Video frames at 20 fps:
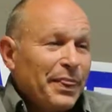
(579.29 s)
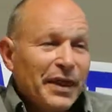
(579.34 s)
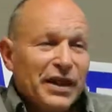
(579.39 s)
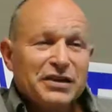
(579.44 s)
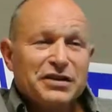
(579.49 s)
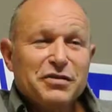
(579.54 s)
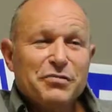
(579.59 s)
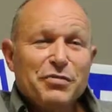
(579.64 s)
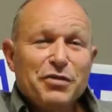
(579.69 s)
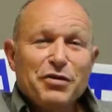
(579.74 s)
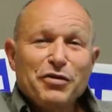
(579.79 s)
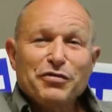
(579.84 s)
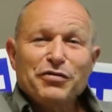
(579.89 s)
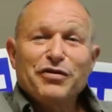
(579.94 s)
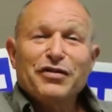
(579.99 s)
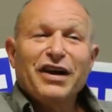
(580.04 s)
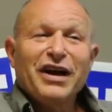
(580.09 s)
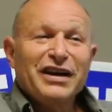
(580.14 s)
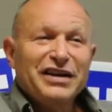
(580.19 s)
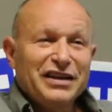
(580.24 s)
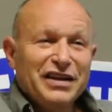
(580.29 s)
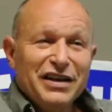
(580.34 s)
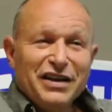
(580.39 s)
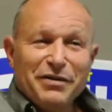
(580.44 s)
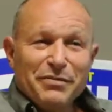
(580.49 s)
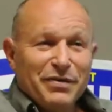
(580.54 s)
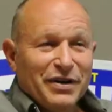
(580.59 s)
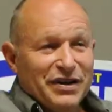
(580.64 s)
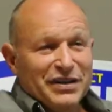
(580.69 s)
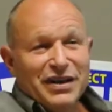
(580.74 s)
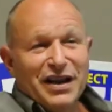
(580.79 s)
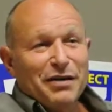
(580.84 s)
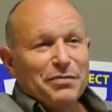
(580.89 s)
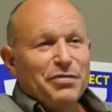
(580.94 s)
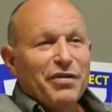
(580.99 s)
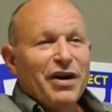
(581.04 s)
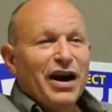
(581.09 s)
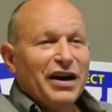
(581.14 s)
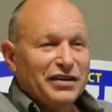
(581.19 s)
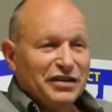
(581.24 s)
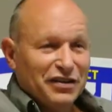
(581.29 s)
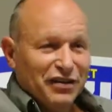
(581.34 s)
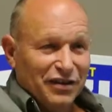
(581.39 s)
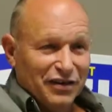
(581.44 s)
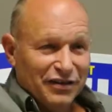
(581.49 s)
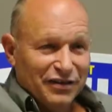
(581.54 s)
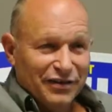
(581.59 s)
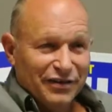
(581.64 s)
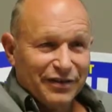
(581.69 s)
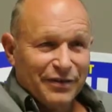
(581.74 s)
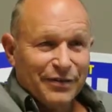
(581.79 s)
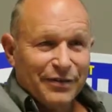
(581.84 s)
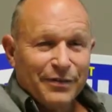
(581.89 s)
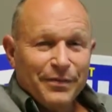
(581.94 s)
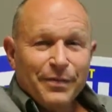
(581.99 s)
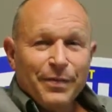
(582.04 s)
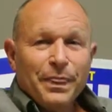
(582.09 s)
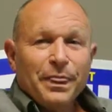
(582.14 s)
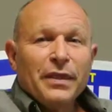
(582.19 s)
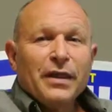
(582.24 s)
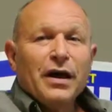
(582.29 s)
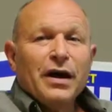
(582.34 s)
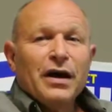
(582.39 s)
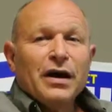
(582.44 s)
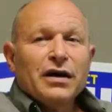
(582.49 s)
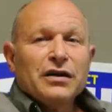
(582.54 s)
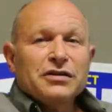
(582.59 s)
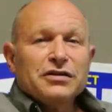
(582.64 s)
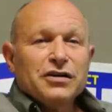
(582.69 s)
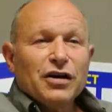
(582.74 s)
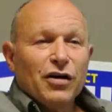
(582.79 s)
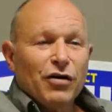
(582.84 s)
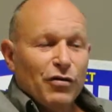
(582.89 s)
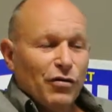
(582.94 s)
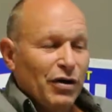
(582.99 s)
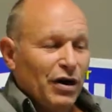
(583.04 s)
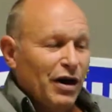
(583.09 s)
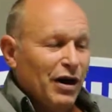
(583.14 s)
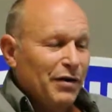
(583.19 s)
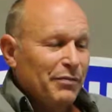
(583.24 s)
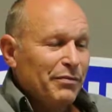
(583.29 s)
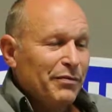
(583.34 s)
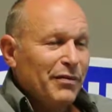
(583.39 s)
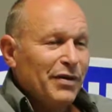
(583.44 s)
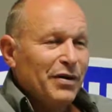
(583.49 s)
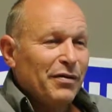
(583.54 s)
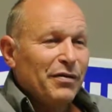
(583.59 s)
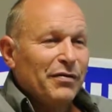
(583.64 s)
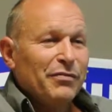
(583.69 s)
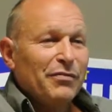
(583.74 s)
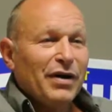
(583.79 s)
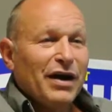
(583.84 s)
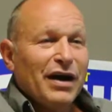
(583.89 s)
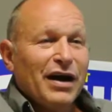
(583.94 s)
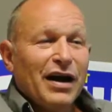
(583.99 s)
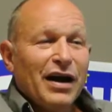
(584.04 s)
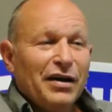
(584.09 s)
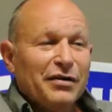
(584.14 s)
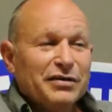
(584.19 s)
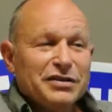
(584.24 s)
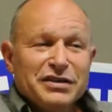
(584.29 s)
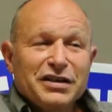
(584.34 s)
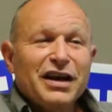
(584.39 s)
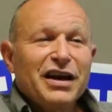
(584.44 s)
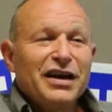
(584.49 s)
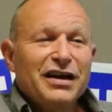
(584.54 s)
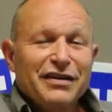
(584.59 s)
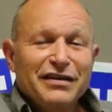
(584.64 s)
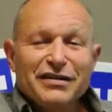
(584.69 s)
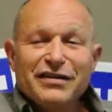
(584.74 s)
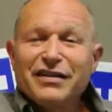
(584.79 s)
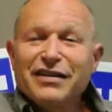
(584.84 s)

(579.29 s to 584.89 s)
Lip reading: It's a beautiful idea, but not practical. So I would say,